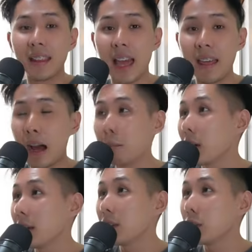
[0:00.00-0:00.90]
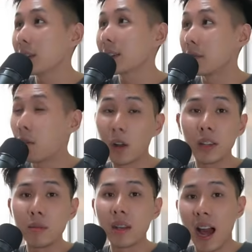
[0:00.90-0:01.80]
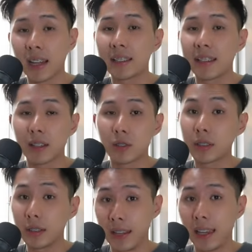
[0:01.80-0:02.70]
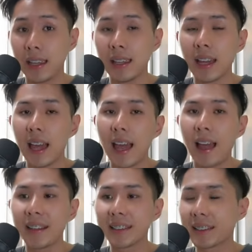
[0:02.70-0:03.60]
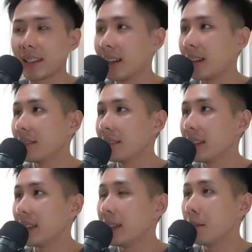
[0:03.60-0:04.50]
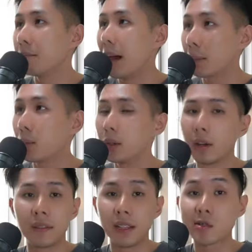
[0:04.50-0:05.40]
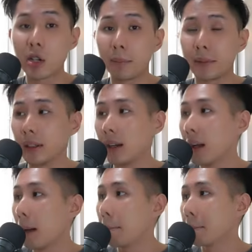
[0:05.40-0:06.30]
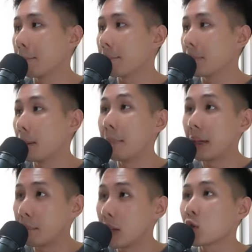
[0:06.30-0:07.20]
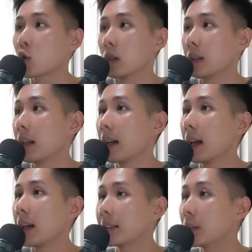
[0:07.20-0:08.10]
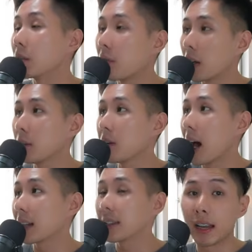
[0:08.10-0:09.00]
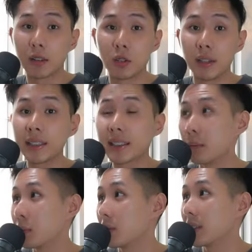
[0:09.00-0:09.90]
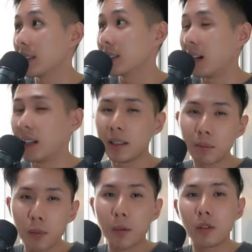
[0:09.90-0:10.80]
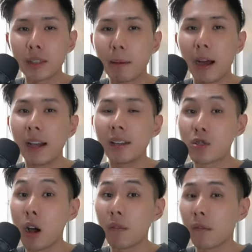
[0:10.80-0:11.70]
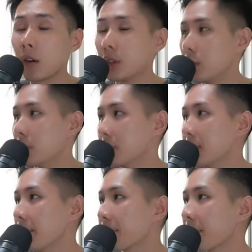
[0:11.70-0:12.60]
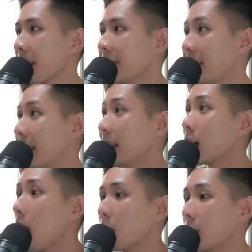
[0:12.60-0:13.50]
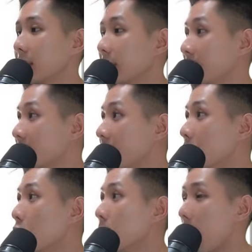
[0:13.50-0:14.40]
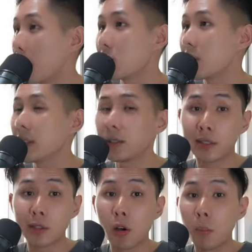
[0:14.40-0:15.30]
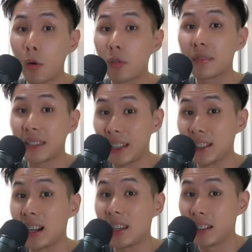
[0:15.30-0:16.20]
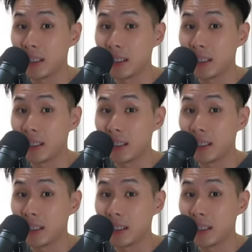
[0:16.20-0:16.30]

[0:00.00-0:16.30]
And I'm going to use the von Neumann architecture today as the backbone of this chapter, the big picture. So the von Neumann architecture is a computer design proposed by John von Neumann that incorporates a single memory to store both data and